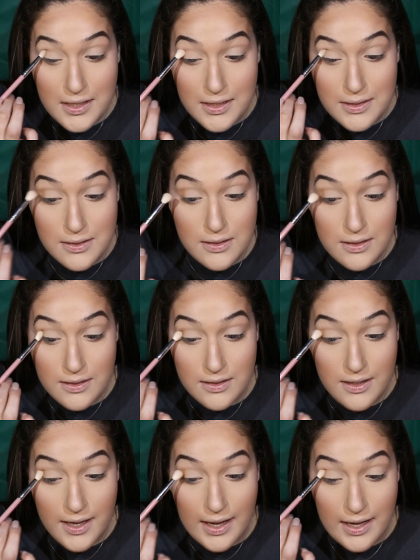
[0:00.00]
is
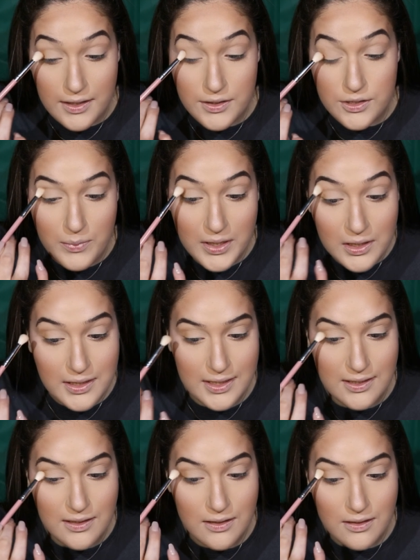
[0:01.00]
that
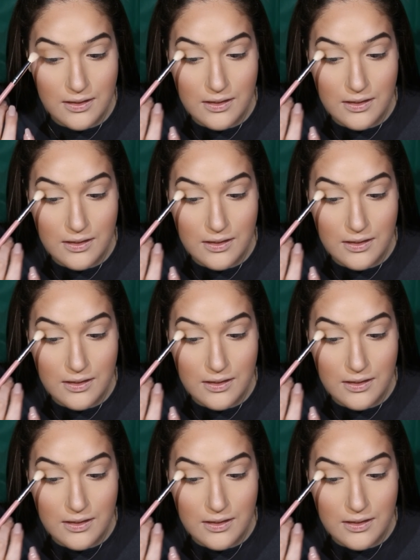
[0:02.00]
Billy